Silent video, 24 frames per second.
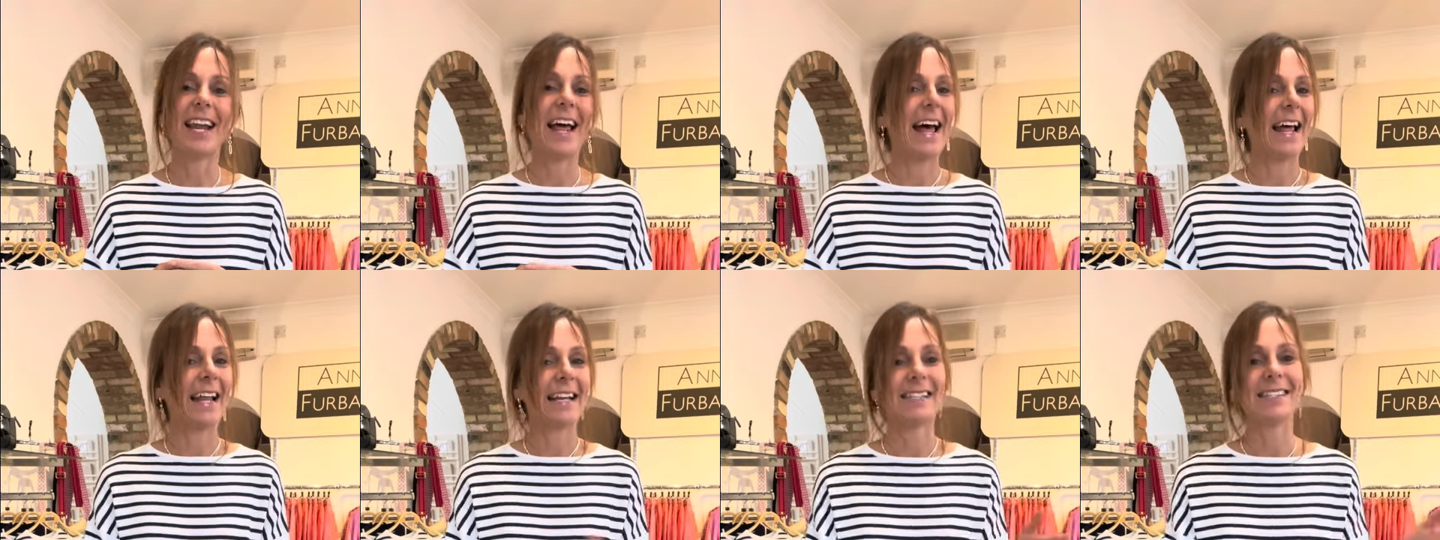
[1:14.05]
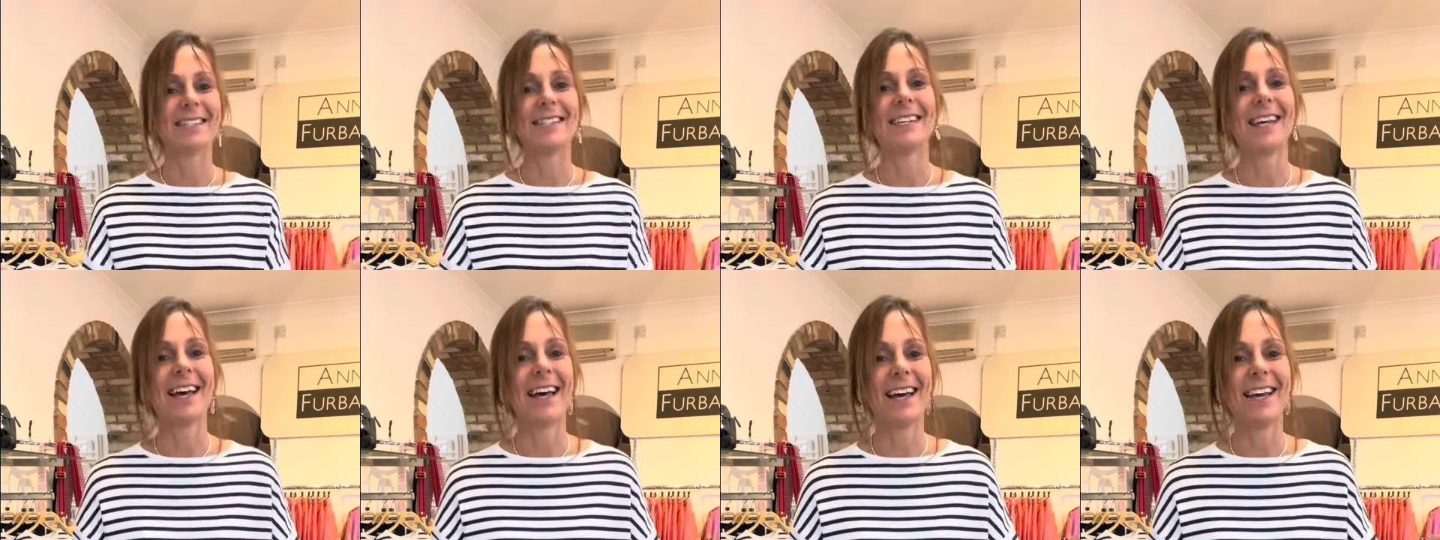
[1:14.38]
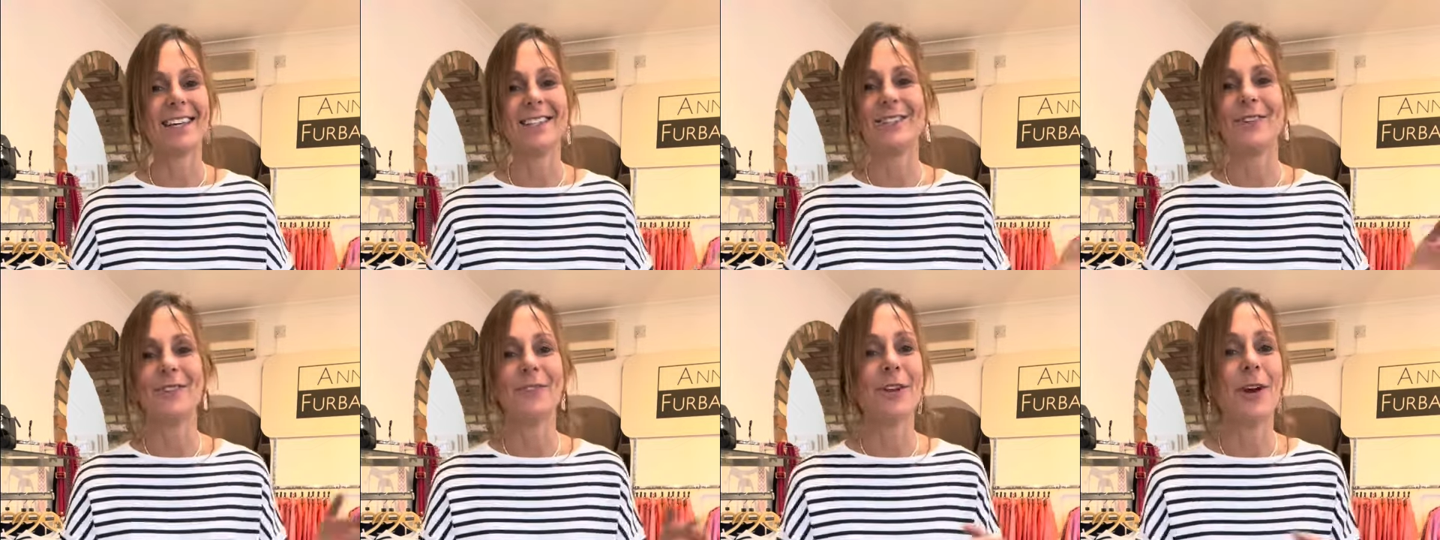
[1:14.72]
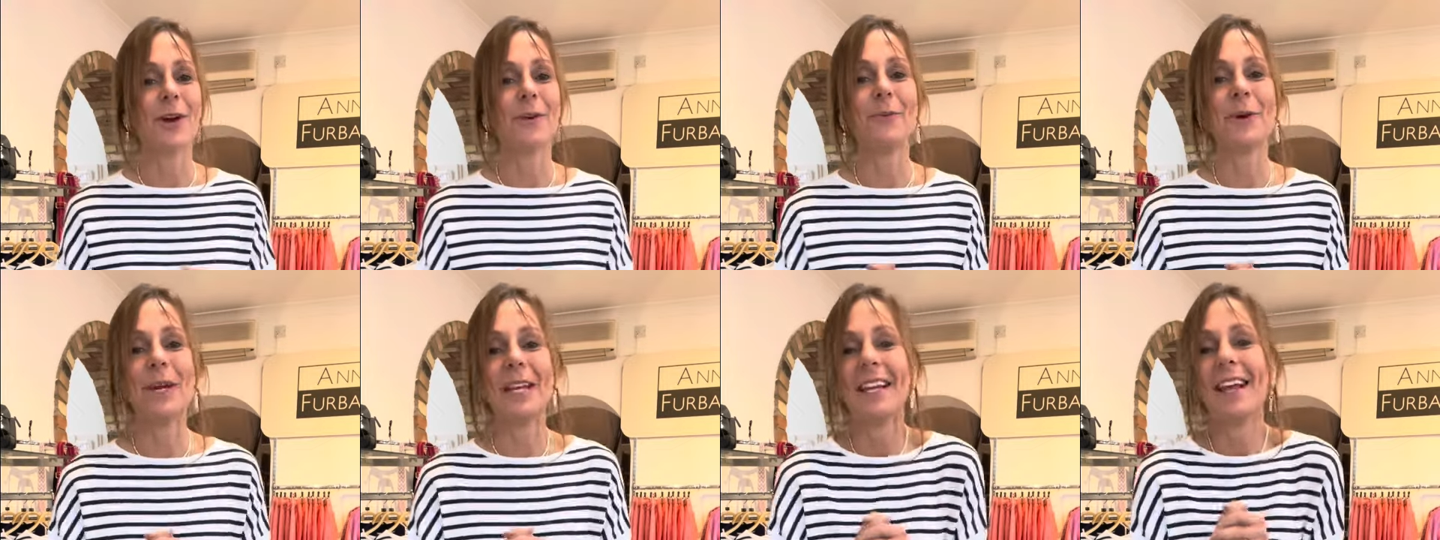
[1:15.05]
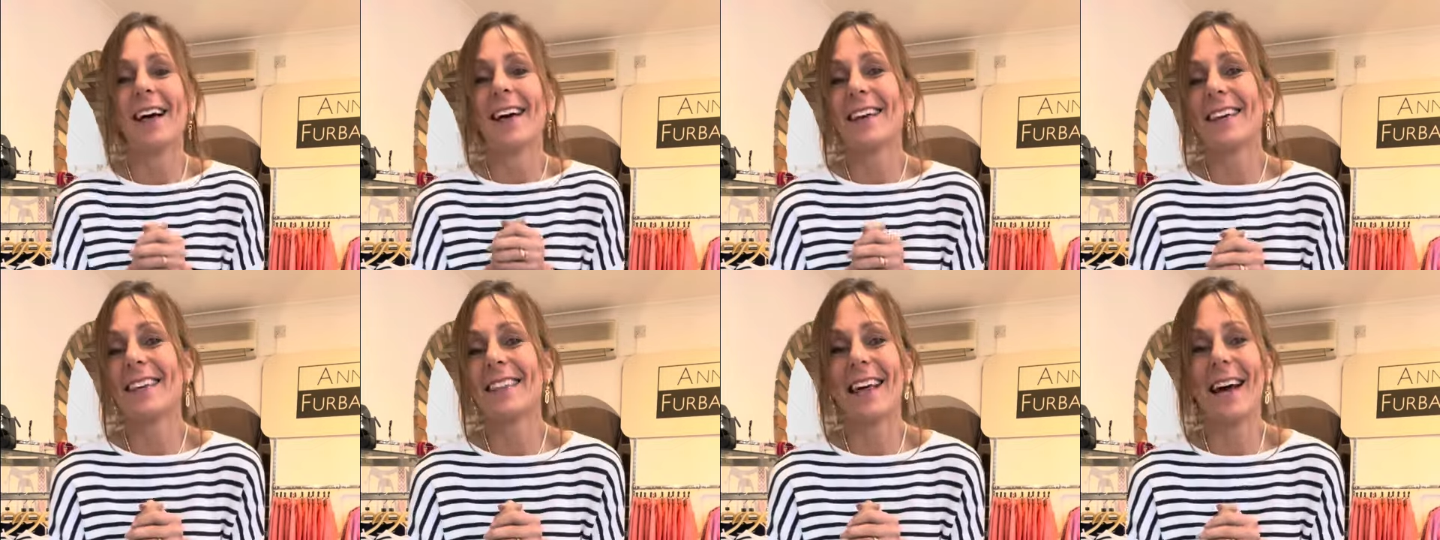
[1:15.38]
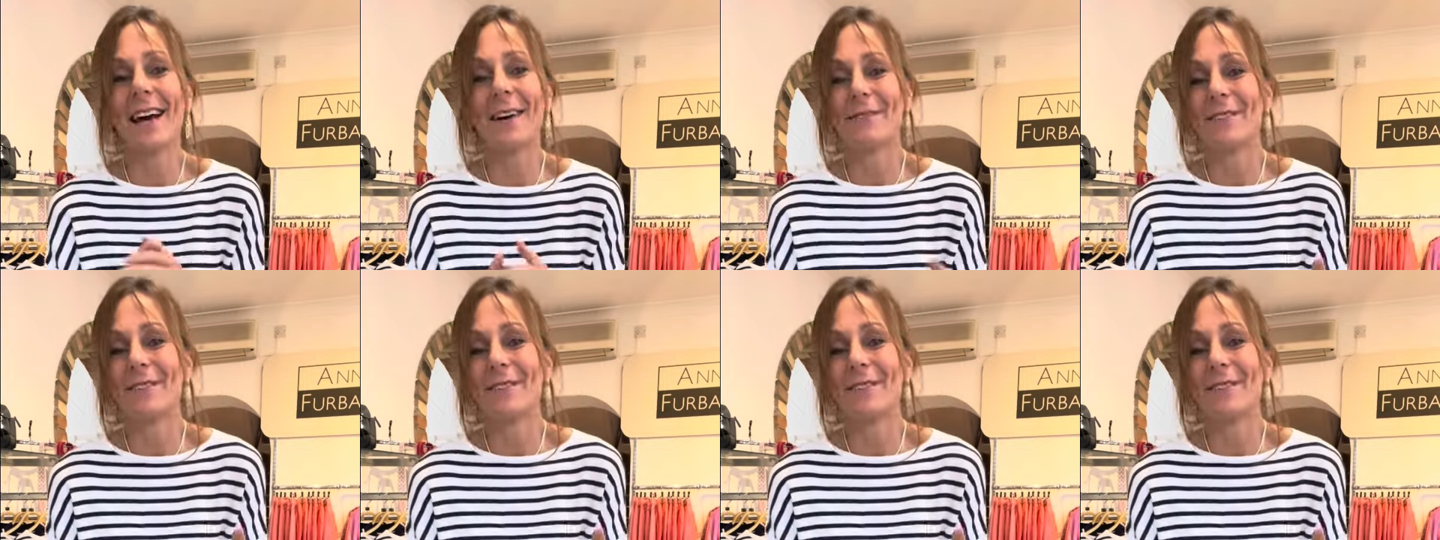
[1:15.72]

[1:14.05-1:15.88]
And you know, we like that.